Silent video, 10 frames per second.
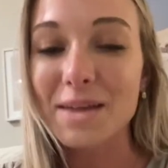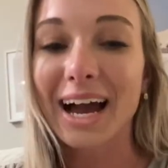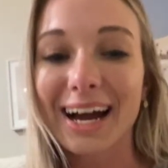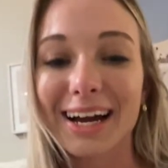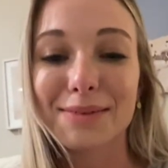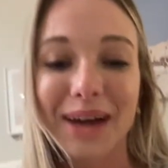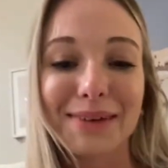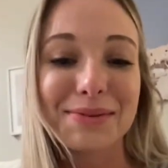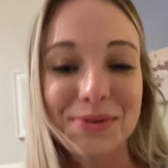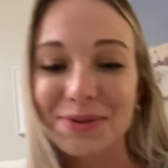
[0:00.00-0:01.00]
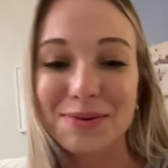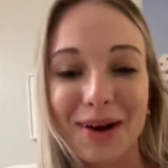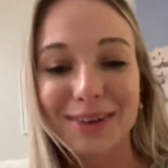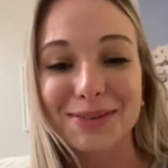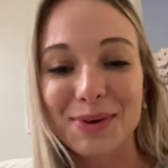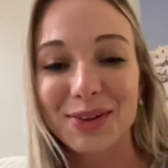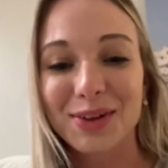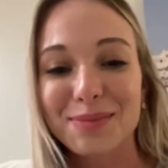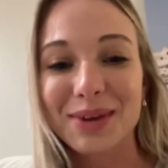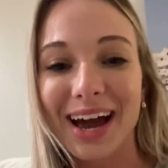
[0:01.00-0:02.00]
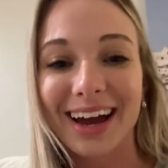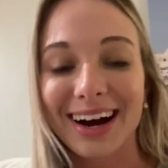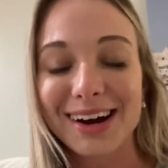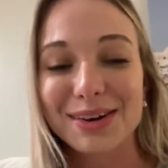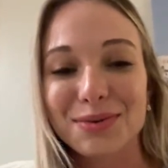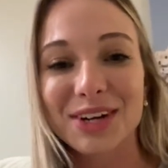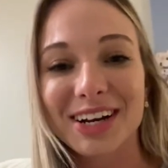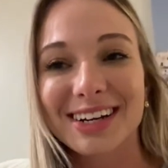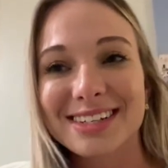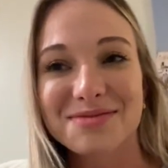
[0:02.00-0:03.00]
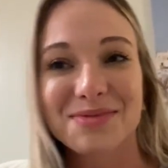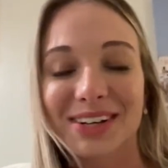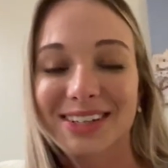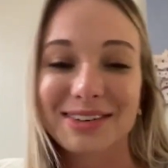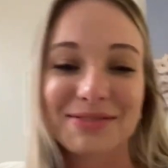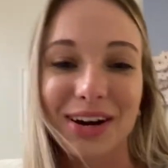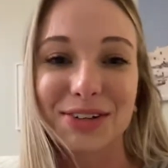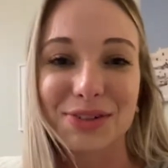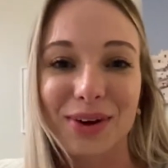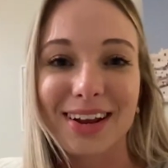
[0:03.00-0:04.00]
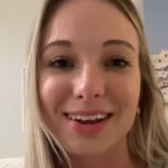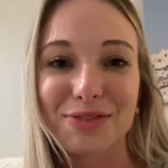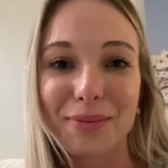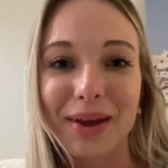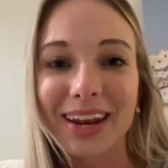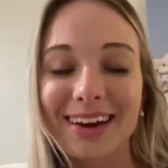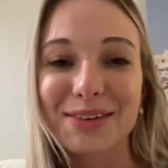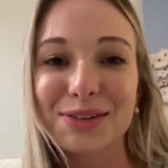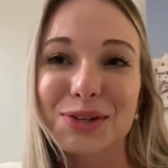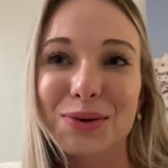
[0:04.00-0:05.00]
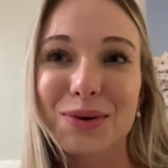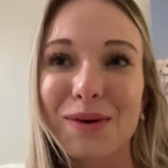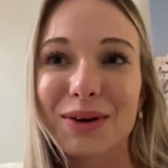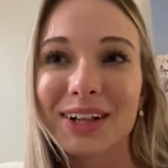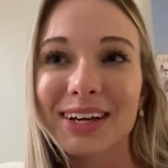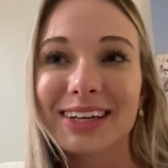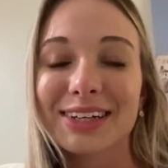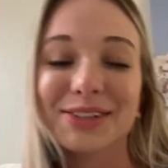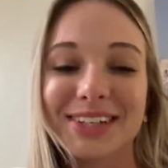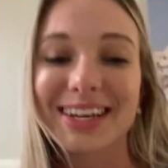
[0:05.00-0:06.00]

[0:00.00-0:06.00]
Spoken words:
I'm absolutely proud to be alumni. I wouldn't want to have graduated from any other school. UT is